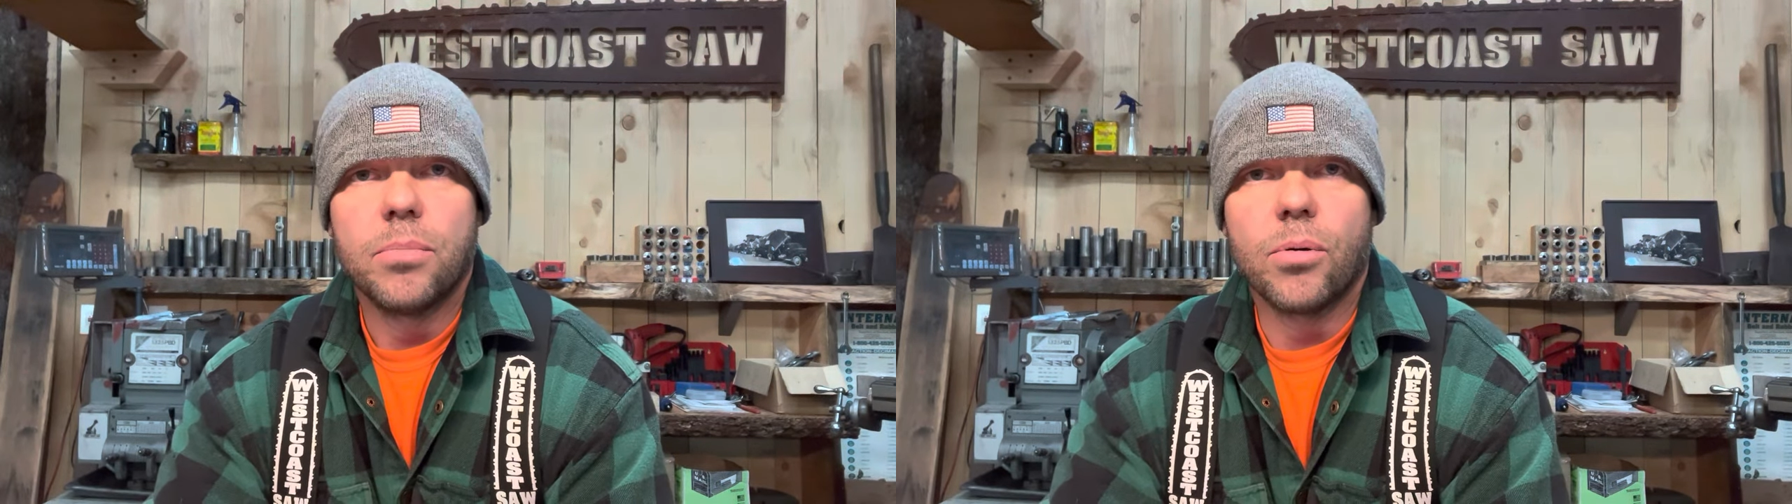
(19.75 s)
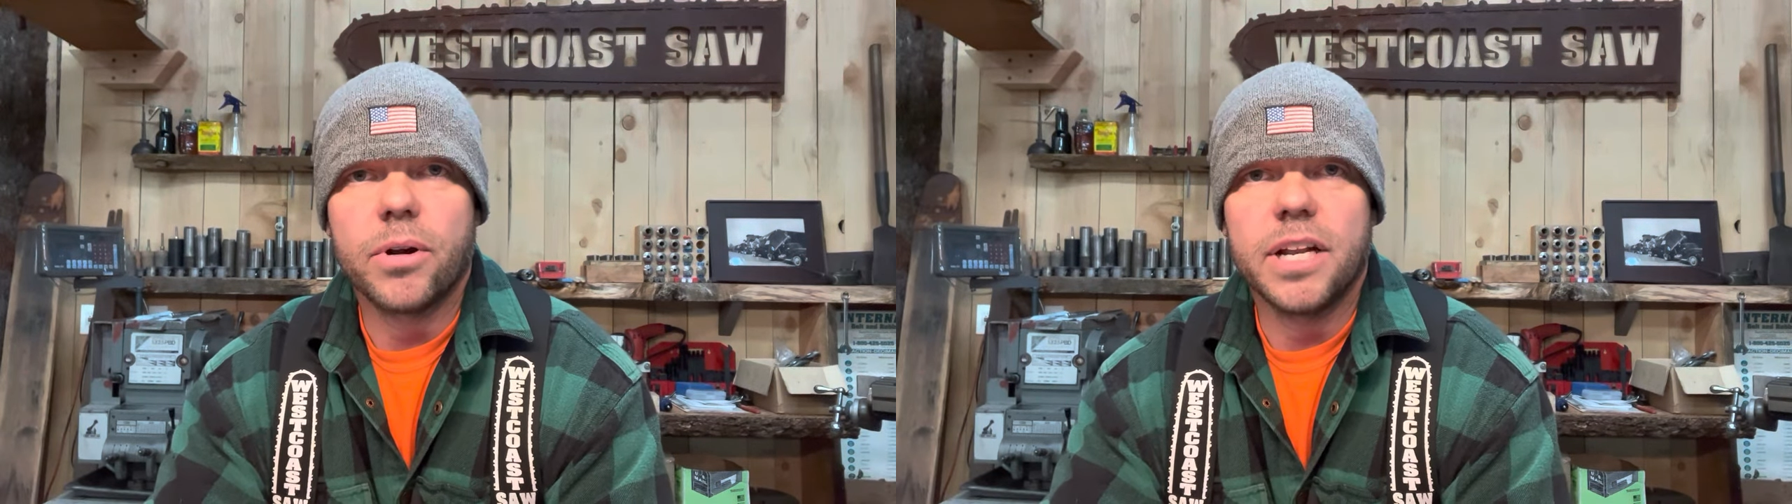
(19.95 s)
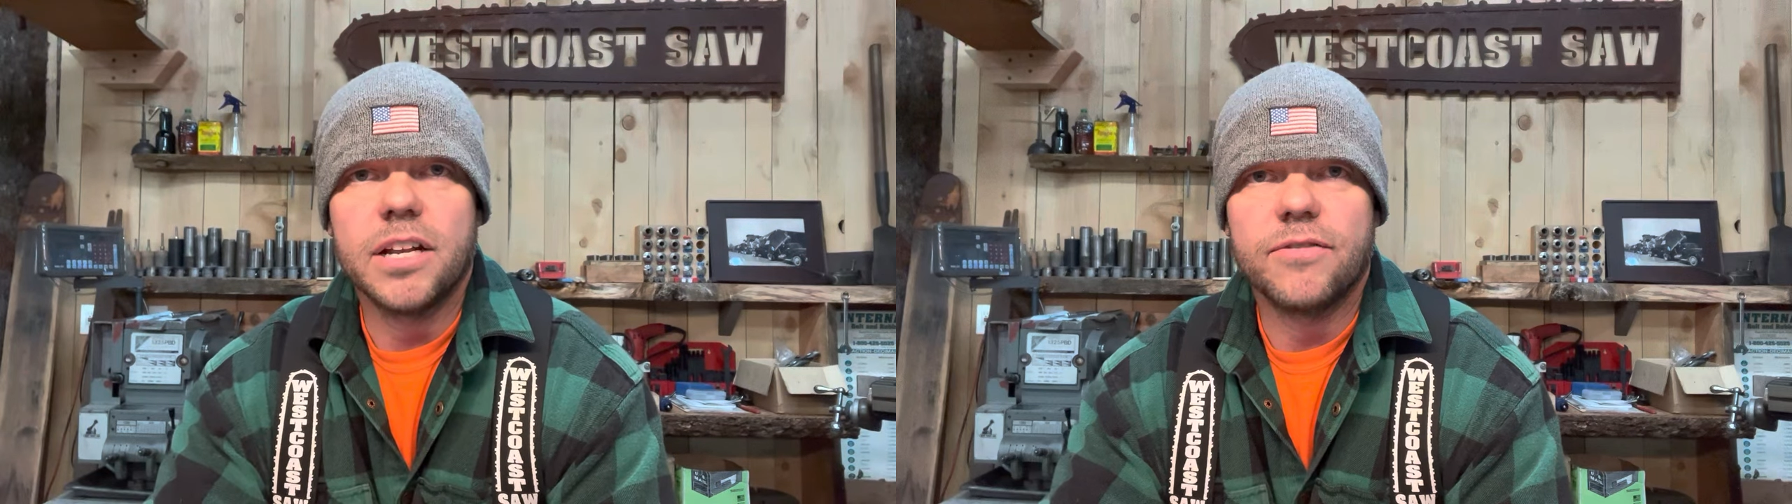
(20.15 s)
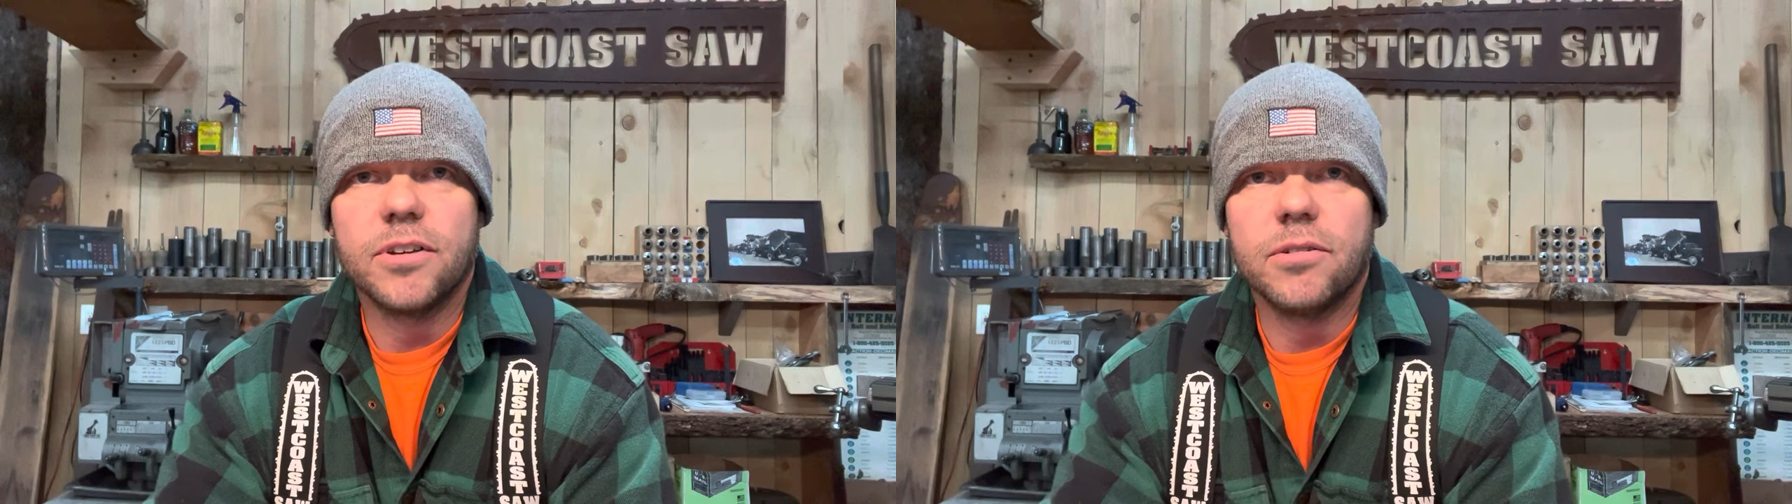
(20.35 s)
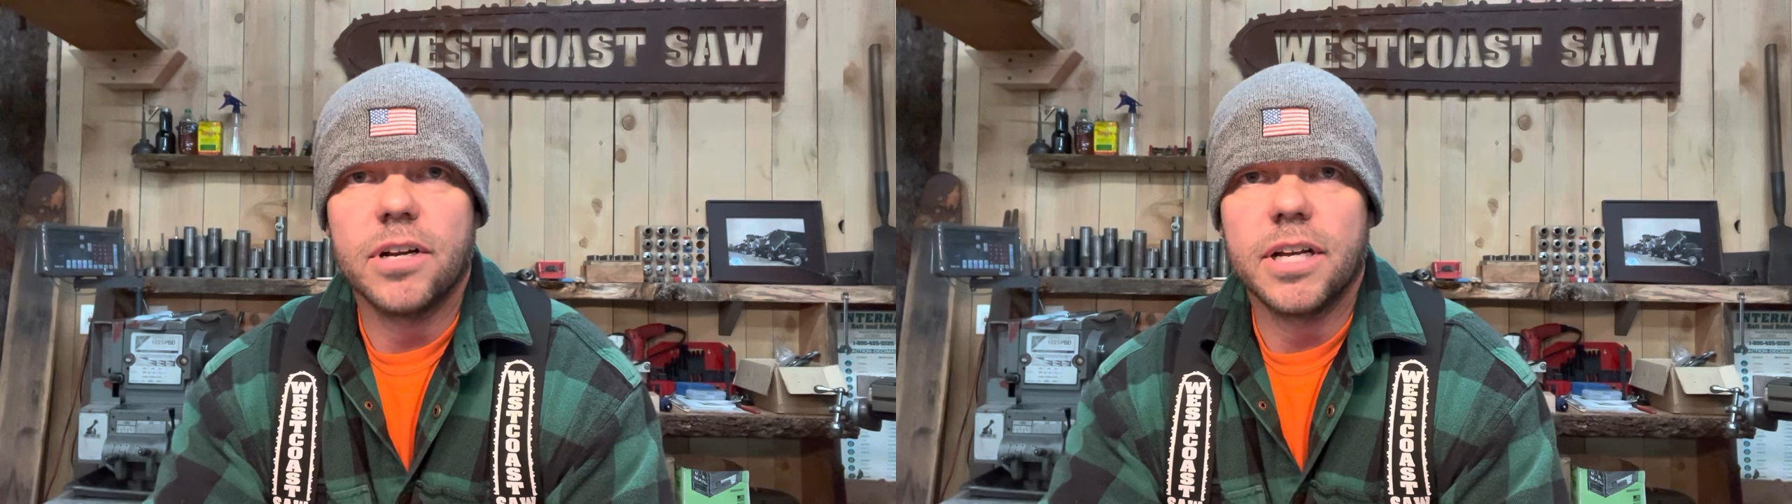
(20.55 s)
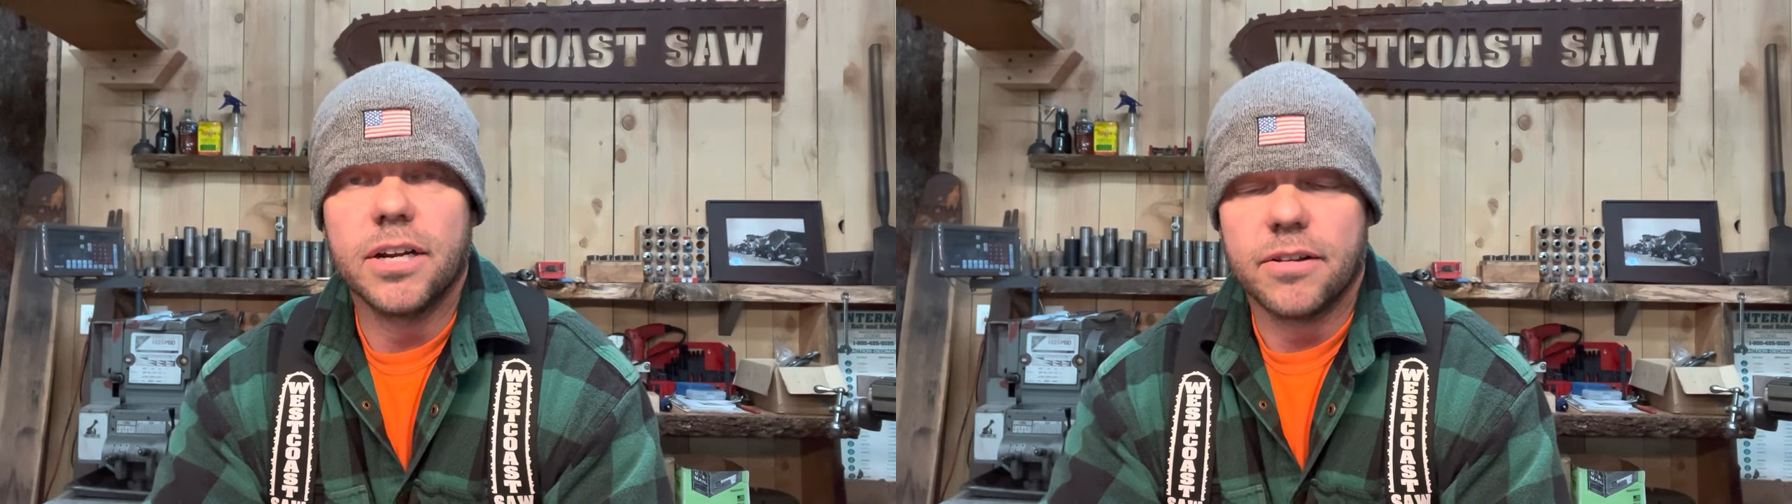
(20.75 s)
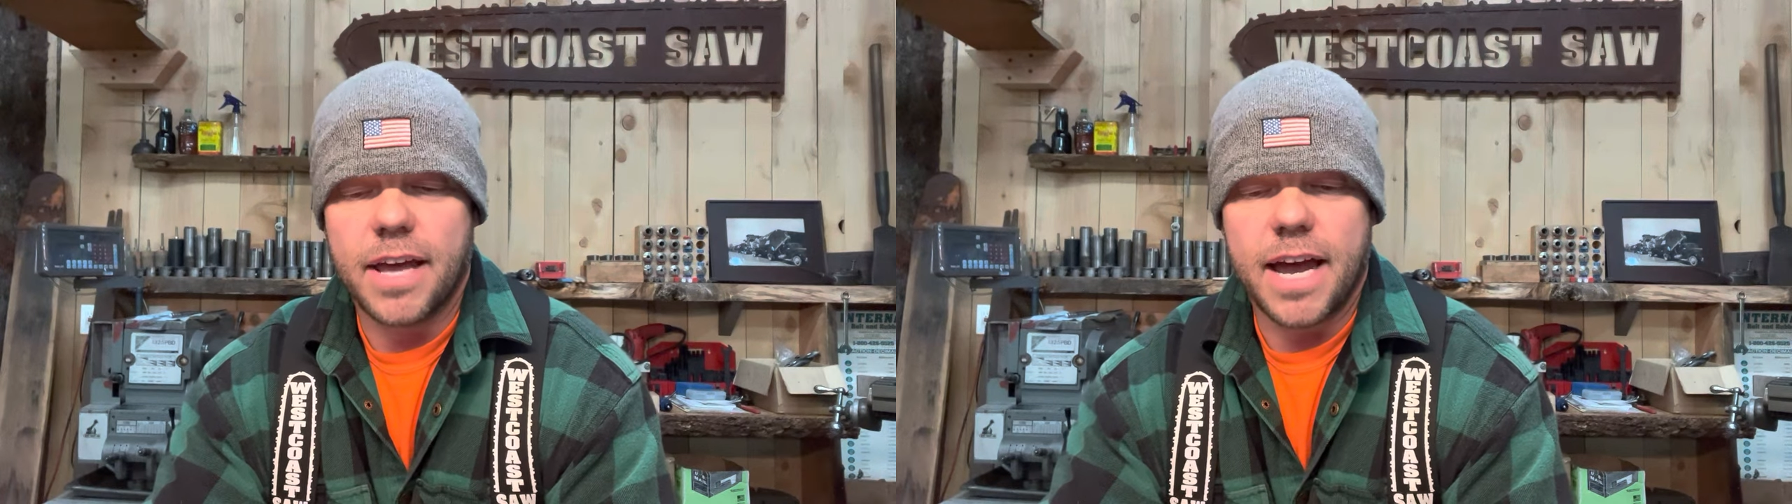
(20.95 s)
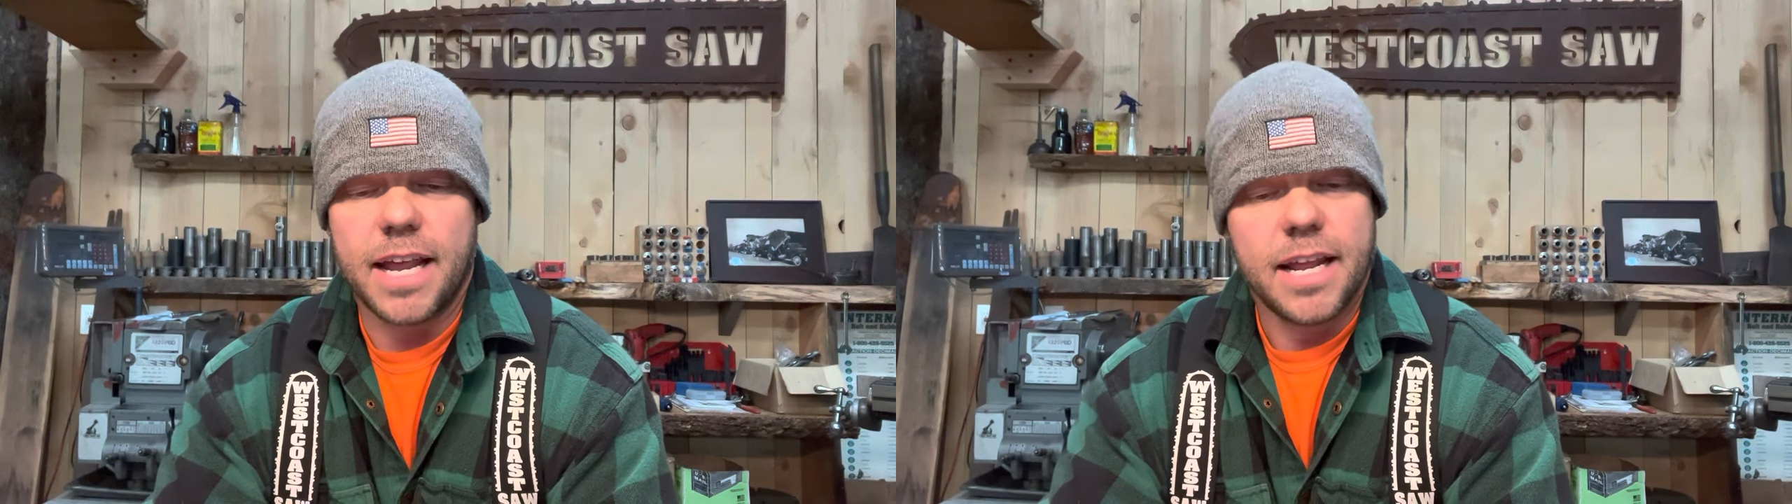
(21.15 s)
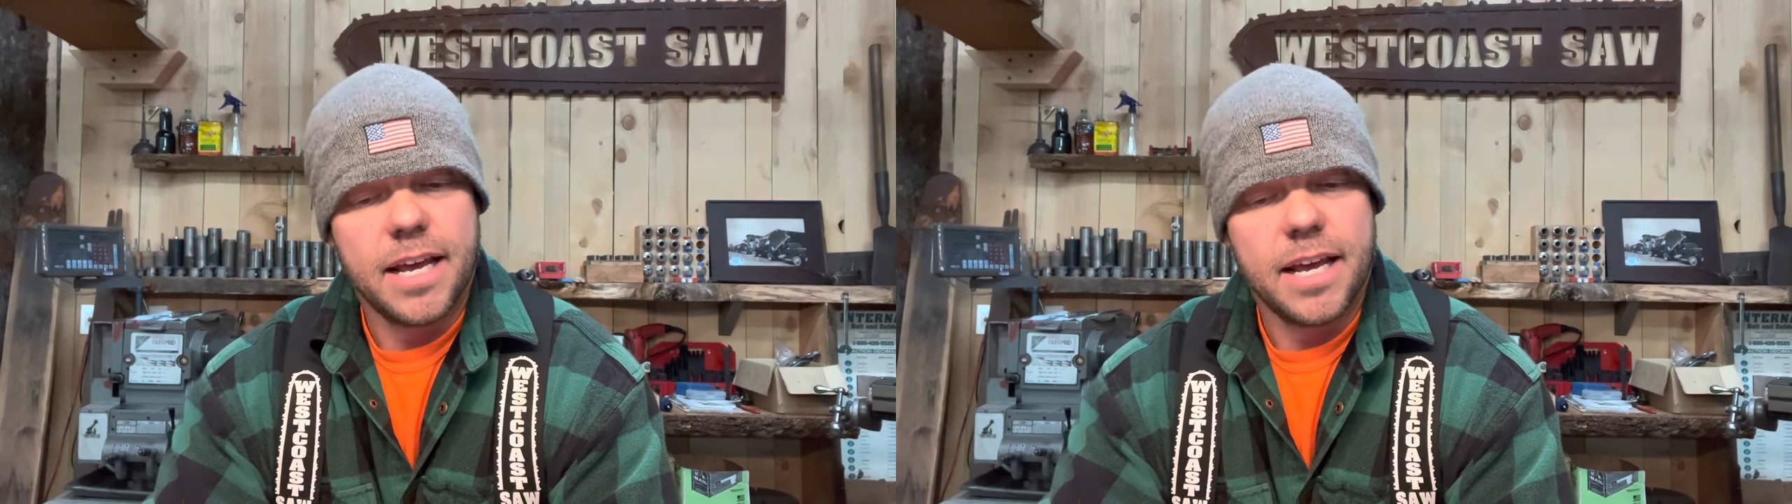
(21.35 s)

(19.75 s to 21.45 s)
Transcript: porting if you want to hear that.